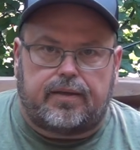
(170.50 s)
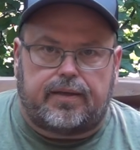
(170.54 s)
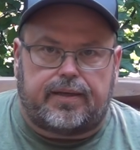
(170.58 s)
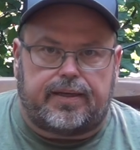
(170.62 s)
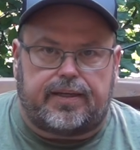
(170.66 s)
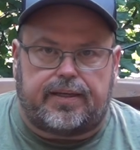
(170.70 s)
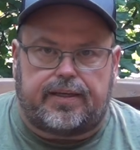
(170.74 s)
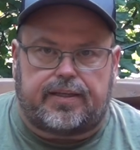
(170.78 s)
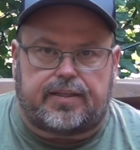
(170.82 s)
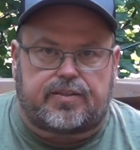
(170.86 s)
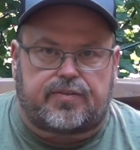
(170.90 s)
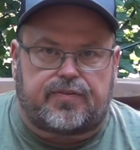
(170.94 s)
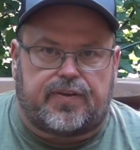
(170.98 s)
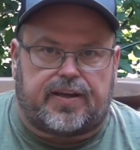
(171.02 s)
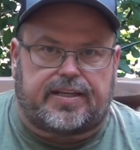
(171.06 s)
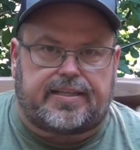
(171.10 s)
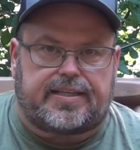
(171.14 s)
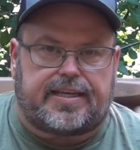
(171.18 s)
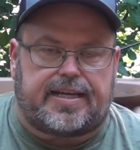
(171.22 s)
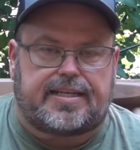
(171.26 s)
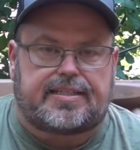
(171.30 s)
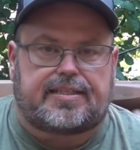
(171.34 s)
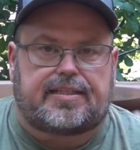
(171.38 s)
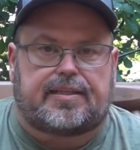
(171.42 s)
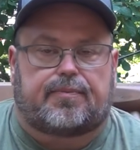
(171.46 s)
It's
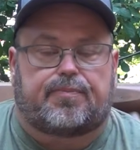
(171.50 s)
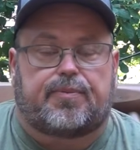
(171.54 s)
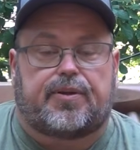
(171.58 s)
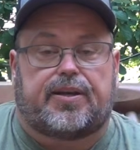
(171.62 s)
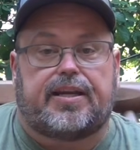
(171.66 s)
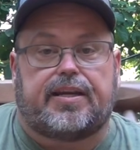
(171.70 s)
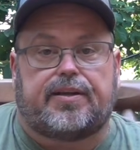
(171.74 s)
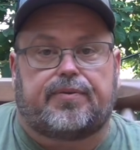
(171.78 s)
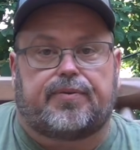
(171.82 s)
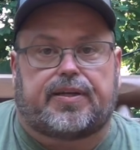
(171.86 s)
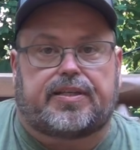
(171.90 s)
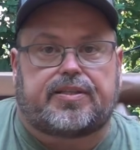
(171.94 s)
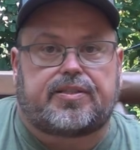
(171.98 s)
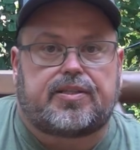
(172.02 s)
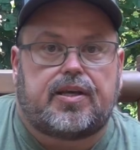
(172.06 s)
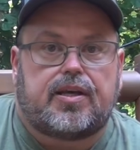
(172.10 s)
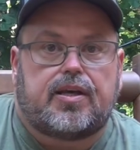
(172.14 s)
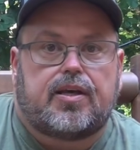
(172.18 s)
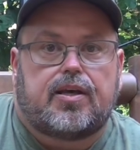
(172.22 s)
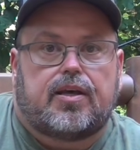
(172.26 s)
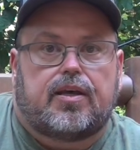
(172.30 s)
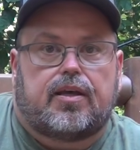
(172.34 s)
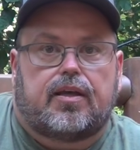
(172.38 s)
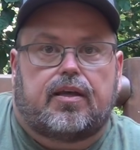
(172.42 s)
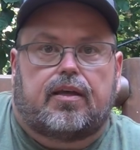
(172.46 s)
fantastic. But anyways,
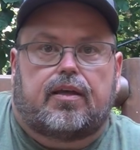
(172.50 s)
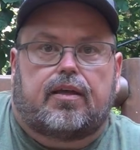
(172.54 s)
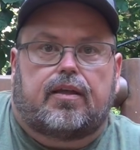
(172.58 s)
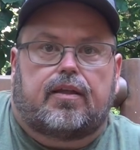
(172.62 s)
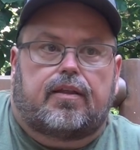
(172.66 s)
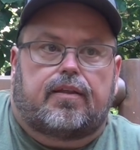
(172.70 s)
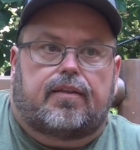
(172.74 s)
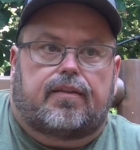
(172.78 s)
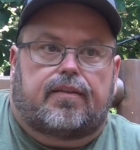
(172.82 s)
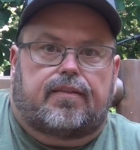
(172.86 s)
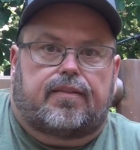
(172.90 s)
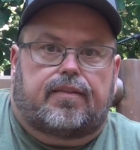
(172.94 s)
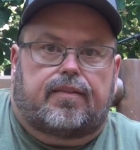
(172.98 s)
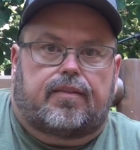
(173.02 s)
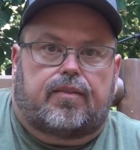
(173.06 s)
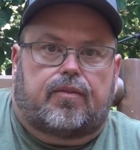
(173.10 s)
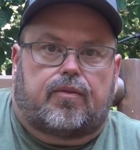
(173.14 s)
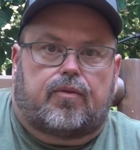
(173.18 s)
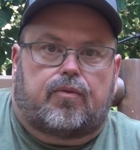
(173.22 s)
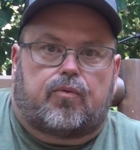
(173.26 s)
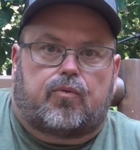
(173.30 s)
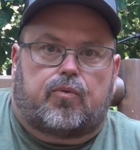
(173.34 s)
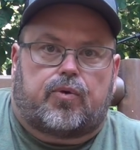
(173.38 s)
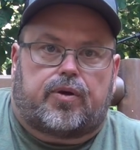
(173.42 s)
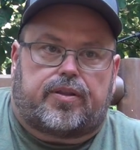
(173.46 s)

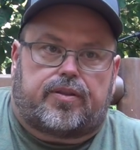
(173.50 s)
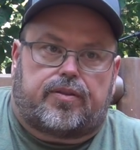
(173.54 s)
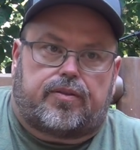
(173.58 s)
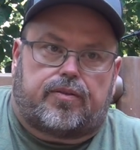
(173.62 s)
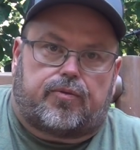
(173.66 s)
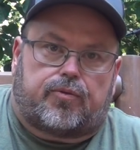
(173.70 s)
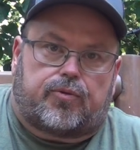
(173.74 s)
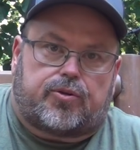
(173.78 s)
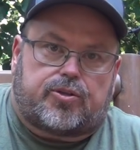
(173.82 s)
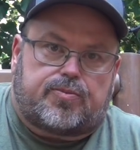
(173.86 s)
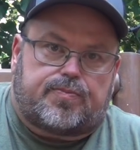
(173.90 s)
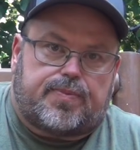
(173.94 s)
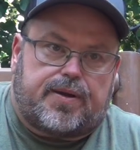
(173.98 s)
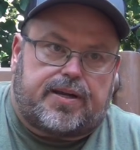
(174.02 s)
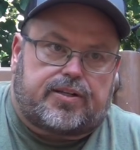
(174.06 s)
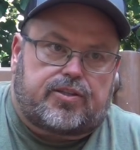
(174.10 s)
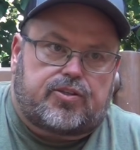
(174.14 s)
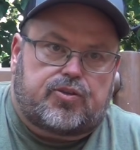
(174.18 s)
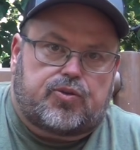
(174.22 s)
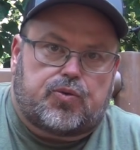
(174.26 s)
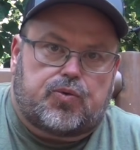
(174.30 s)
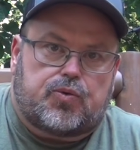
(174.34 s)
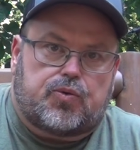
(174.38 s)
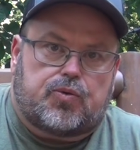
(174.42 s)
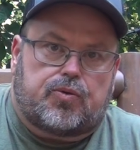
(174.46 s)
with respect
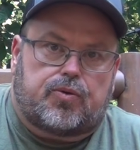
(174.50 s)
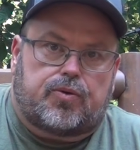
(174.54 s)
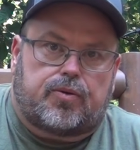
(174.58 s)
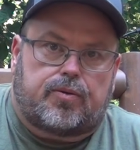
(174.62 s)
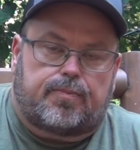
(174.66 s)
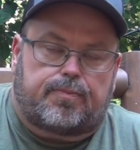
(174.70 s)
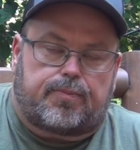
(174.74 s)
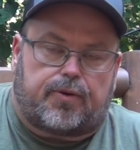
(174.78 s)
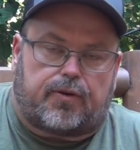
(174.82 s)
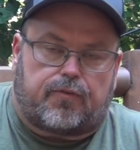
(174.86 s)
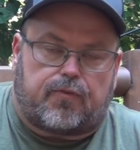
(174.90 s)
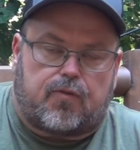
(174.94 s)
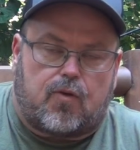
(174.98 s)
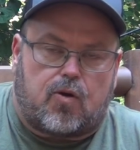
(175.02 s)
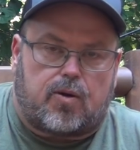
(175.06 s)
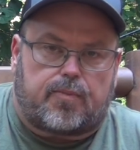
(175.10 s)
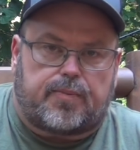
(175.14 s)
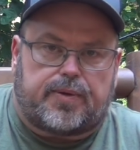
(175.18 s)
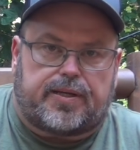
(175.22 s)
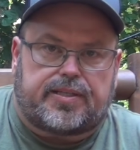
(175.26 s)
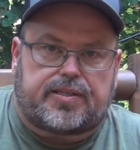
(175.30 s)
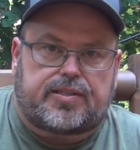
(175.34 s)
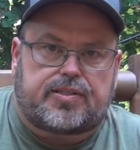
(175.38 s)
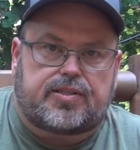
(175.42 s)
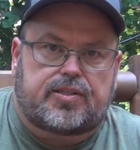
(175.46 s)
to
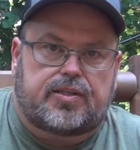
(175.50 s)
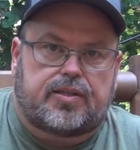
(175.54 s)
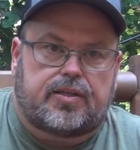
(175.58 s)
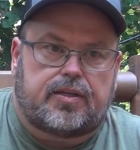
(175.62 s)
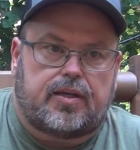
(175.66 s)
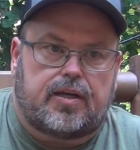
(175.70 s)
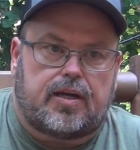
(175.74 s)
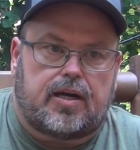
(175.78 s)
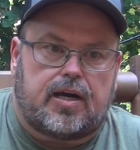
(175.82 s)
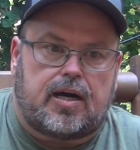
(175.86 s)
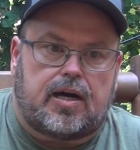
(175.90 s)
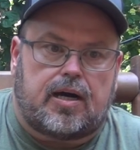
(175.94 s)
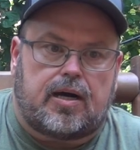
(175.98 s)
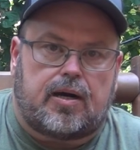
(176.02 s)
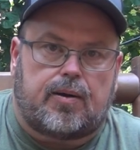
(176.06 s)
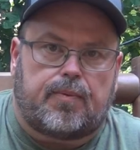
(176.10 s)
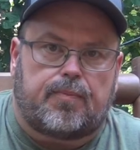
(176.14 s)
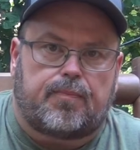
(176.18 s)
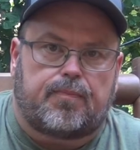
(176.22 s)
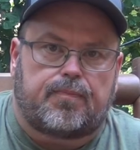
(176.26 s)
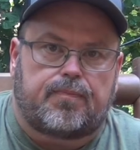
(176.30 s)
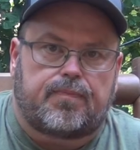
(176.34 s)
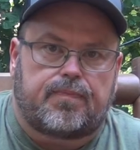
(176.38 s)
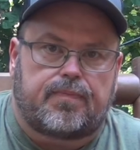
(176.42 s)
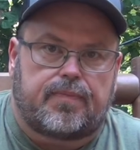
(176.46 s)
performance,
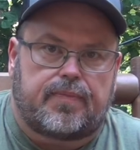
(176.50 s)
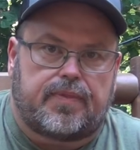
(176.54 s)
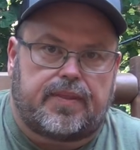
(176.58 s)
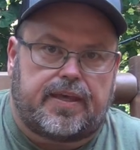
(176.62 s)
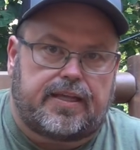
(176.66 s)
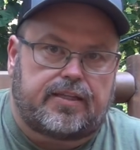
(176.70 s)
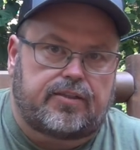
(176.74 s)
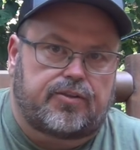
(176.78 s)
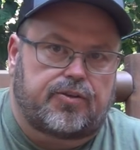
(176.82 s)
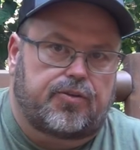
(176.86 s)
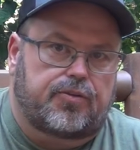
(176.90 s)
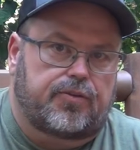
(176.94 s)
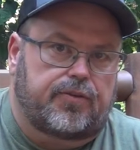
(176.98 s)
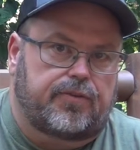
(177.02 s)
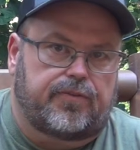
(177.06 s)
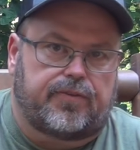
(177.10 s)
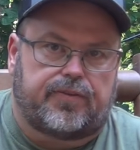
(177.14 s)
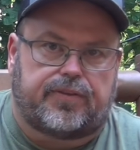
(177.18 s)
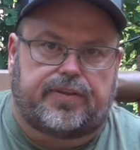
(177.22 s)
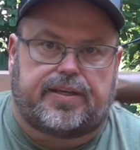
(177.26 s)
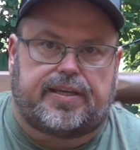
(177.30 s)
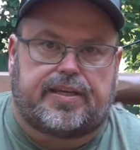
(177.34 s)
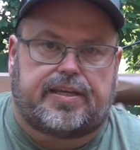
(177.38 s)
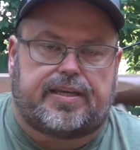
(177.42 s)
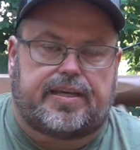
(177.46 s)
that little
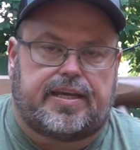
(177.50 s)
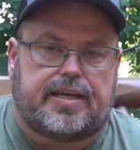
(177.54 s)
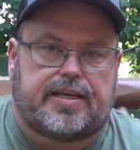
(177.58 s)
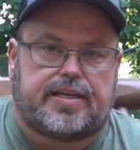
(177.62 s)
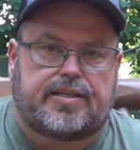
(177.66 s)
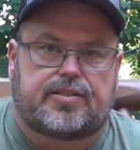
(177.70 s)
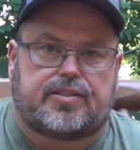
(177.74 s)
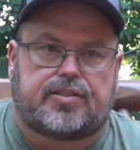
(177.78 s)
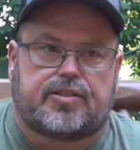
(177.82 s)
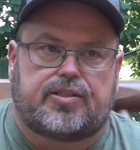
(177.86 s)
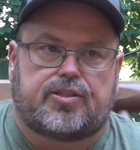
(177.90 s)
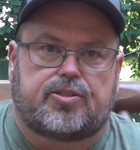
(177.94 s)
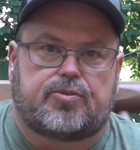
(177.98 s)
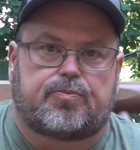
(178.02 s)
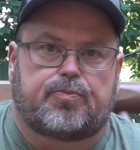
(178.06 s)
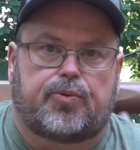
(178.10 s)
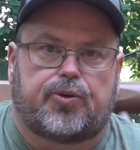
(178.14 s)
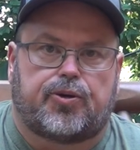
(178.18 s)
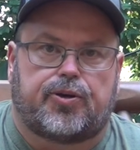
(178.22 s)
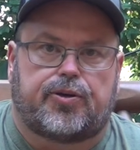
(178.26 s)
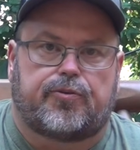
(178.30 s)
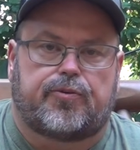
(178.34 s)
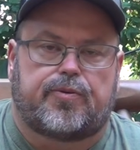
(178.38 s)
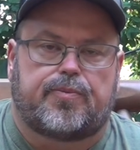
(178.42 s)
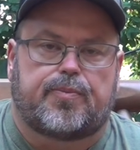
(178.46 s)
358 case is
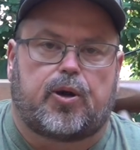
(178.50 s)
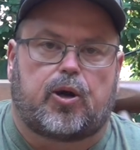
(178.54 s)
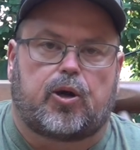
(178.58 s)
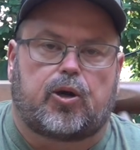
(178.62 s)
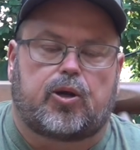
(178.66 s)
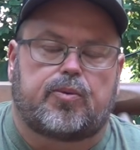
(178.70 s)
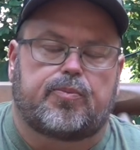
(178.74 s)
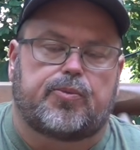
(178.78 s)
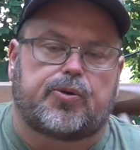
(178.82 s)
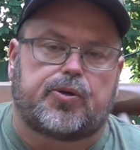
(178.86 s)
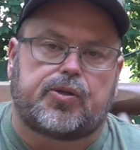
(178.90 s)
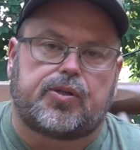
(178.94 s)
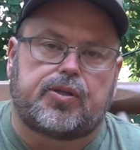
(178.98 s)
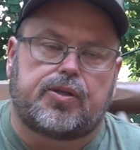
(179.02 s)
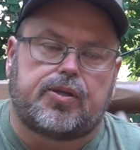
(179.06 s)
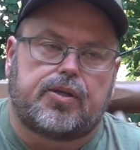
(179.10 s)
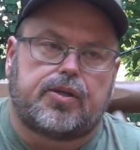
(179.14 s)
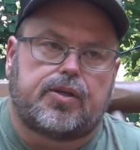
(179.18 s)
pretty remarkable.